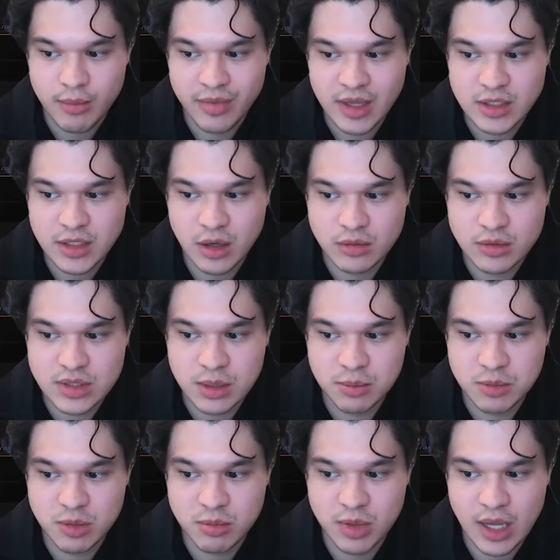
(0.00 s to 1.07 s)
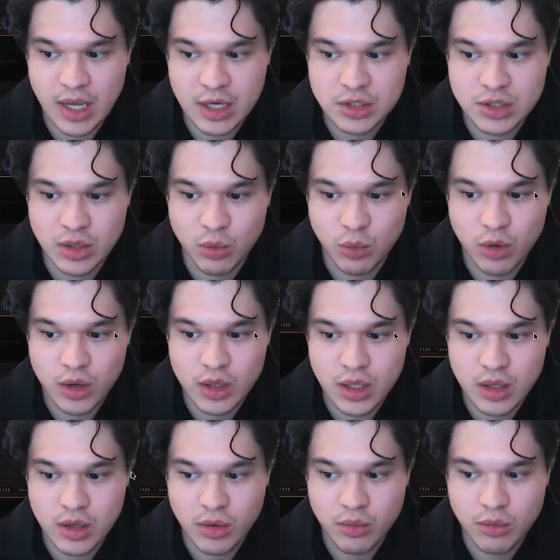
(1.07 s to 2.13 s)
They don't seem to be actually
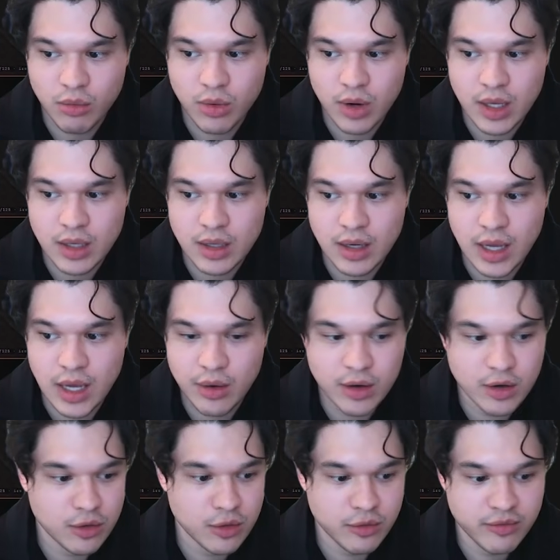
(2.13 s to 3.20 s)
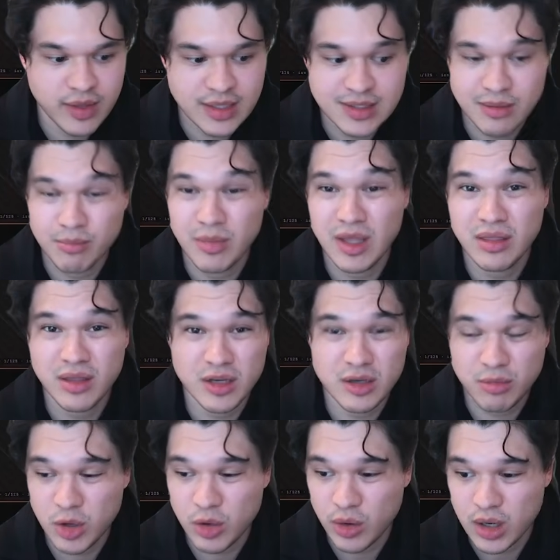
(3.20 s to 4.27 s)
working right now. I don't know if that's a me thing,
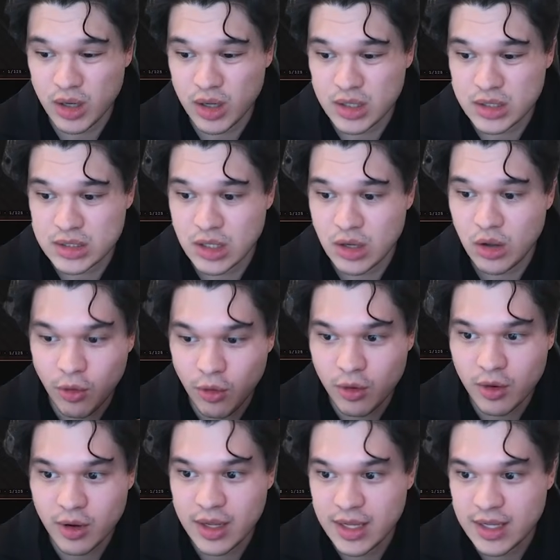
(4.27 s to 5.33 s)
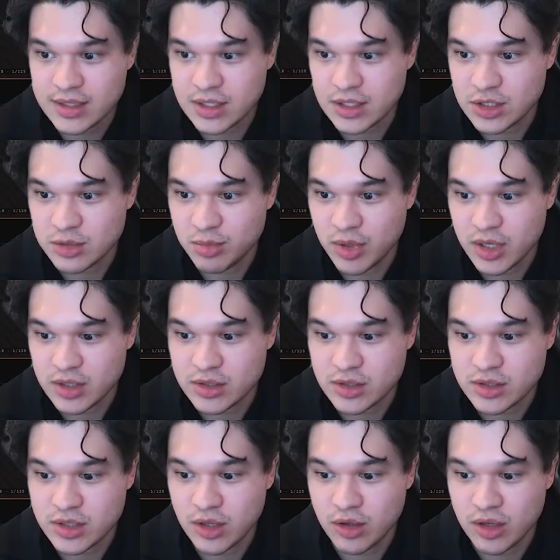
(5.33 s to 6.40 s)
to be quite honest, or is it just because
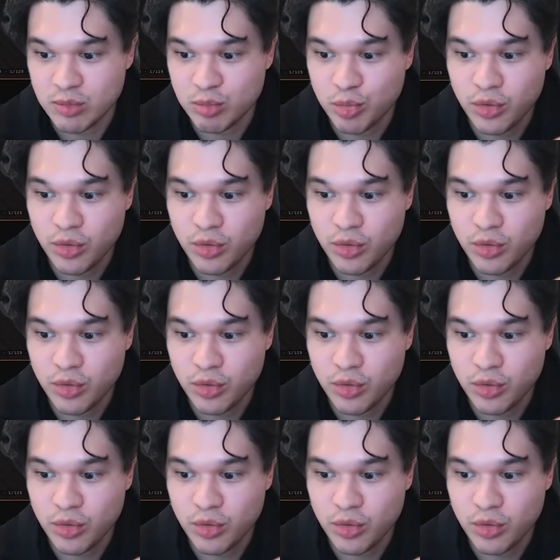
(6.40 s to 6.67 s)
they're still in